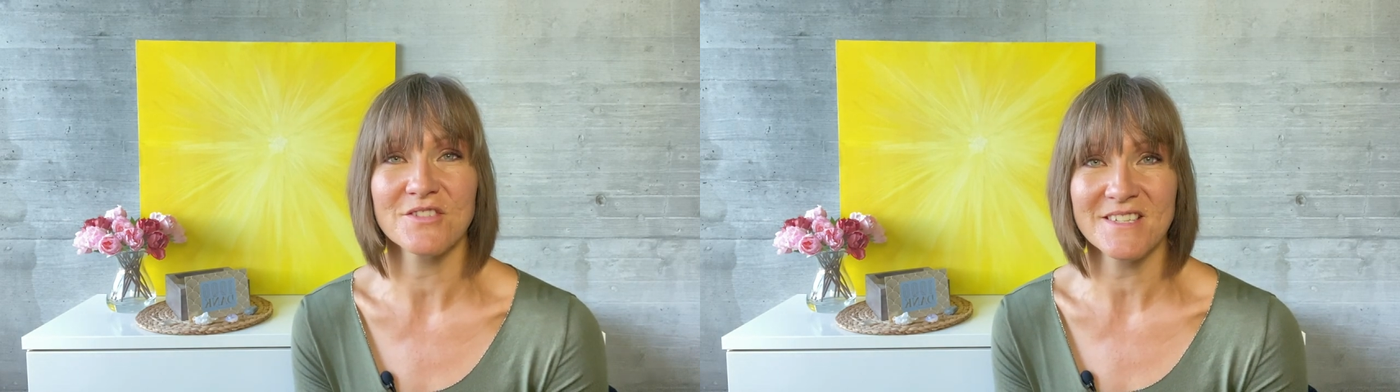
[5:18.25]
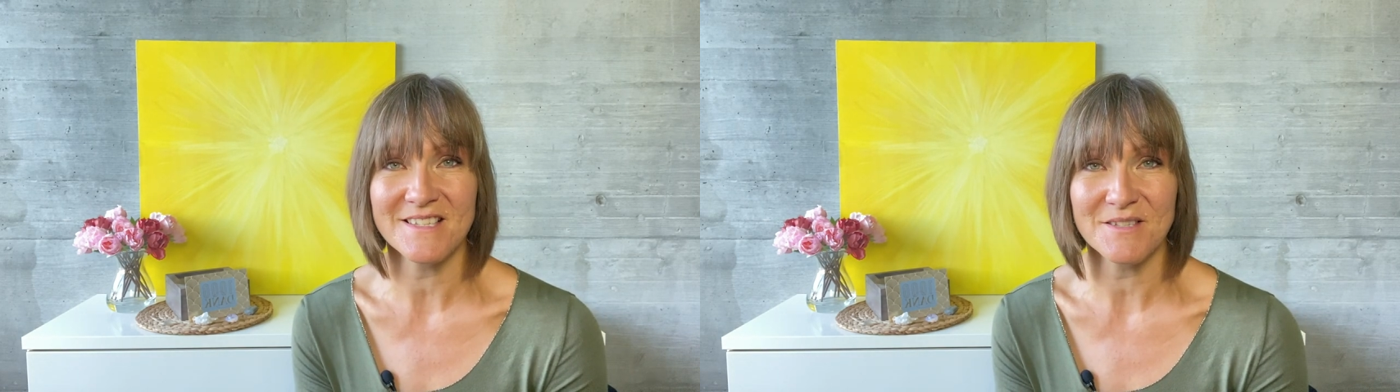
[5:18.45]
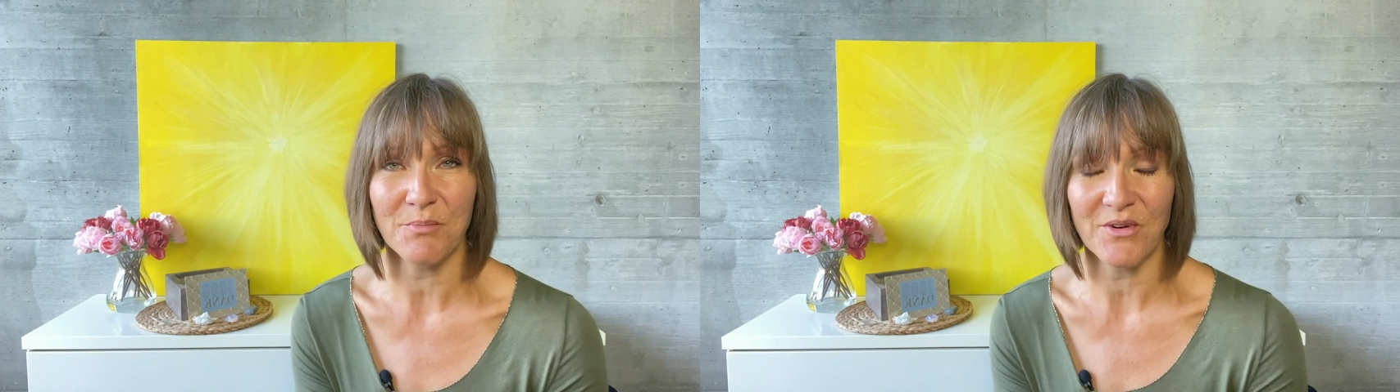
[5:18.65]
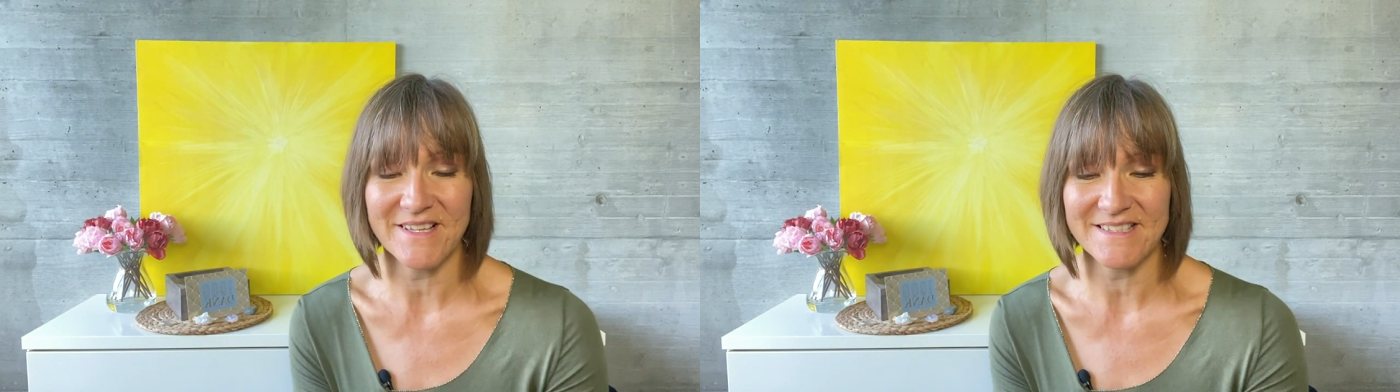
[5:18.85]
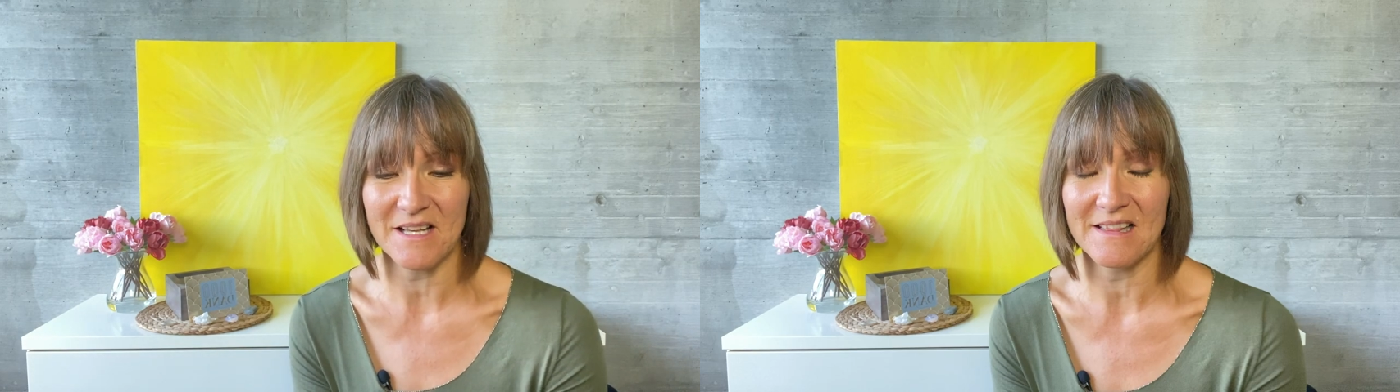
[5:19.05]
just
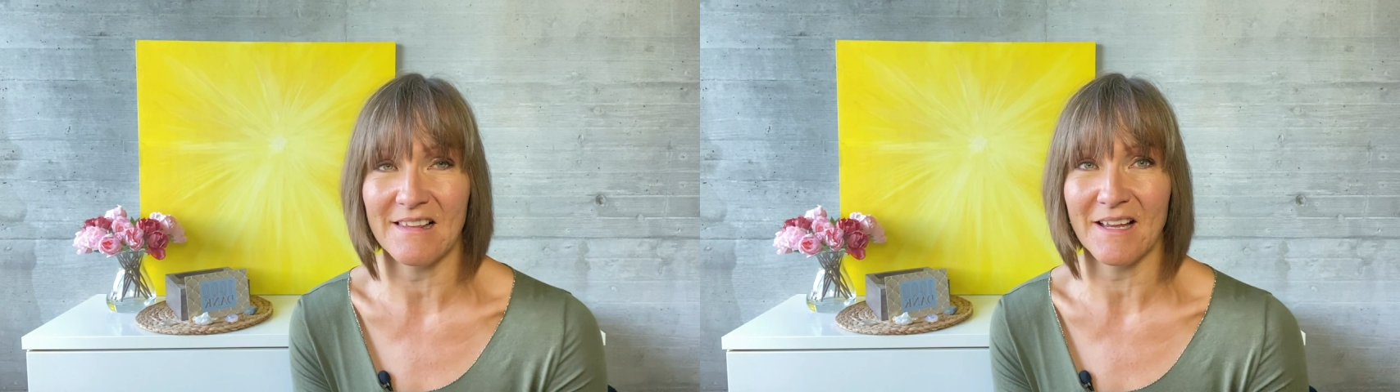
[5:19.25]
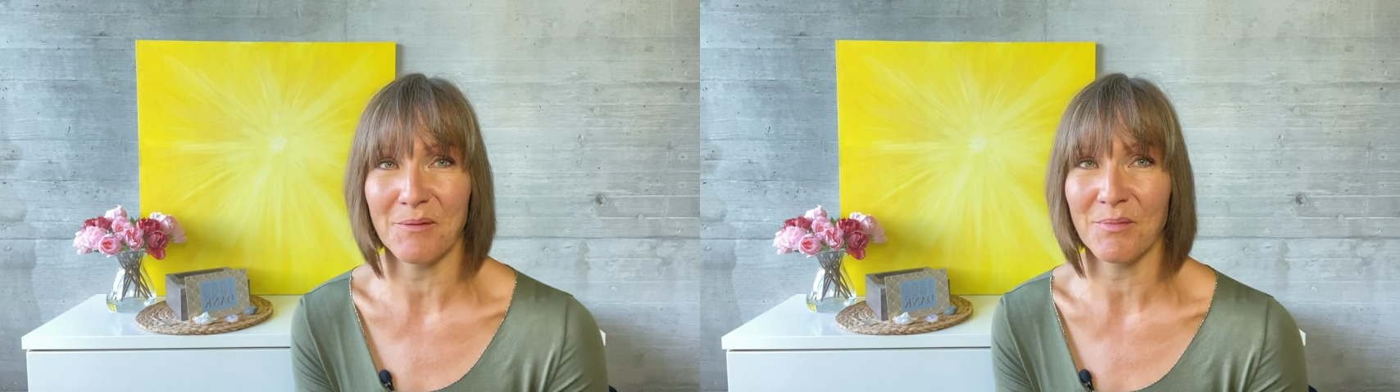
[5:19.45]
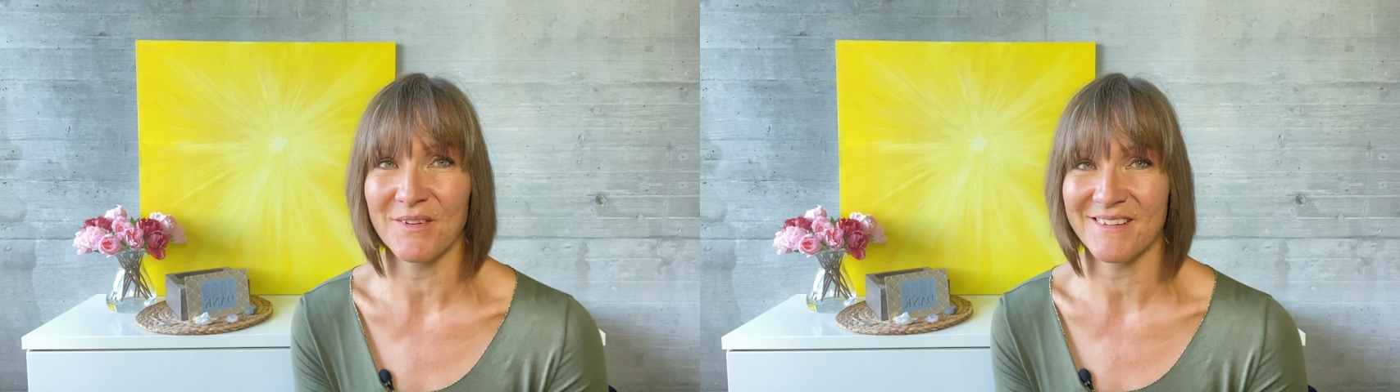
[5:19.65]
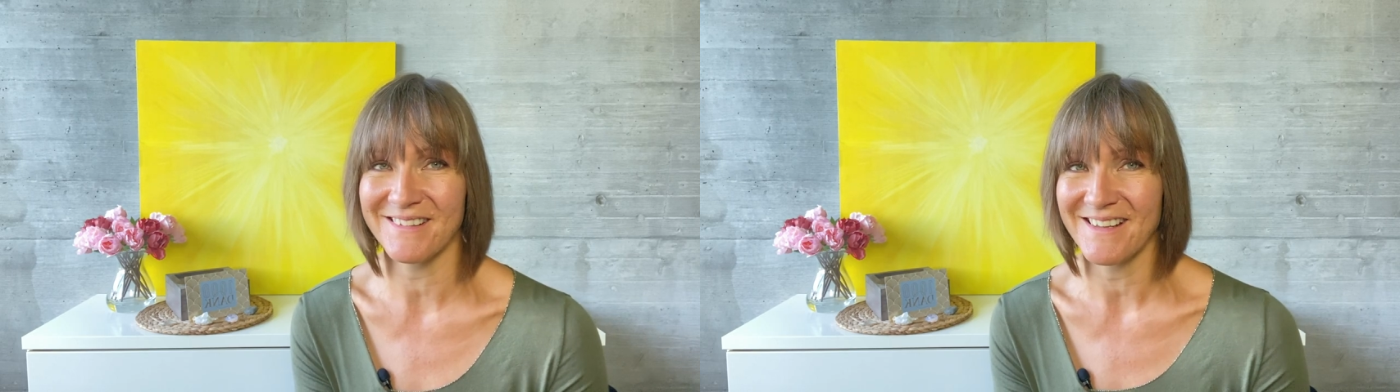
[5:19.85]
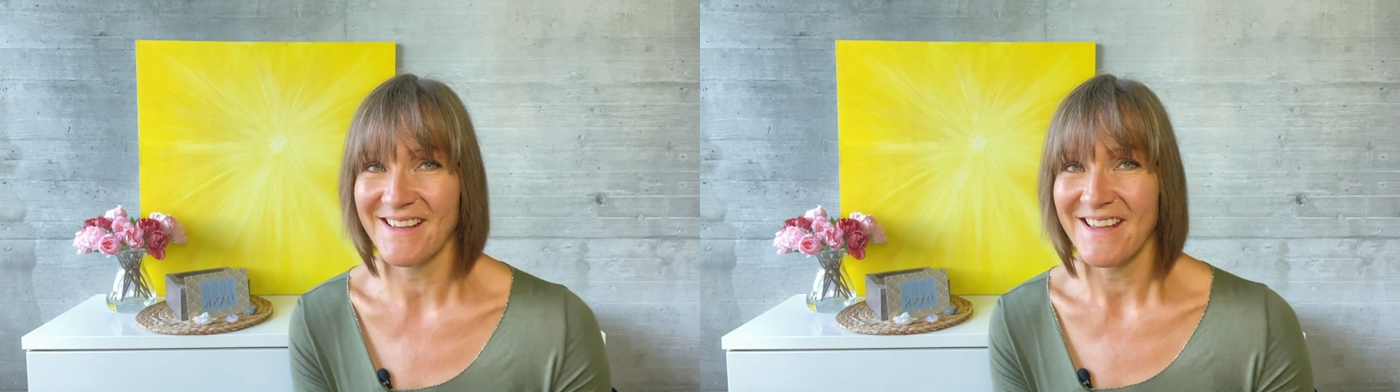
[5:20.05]
press that like button